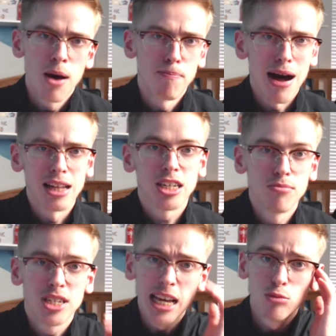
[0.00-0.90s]

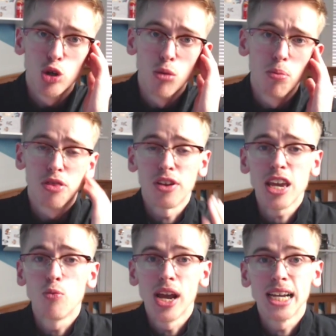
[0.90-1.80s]
Malcolm's names come up,
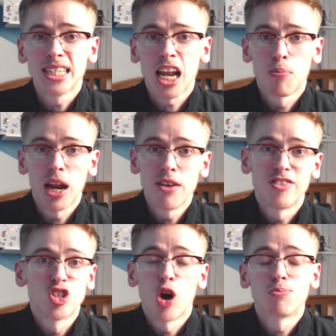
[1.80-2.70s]
3 wingers that are playing
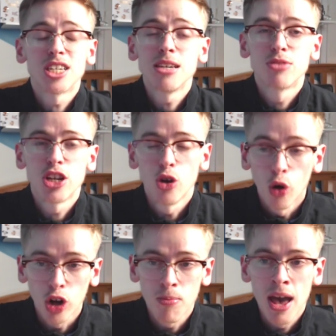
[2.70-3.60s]
for top teams in
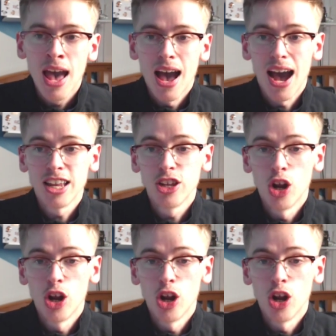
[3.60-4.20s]
Europe and,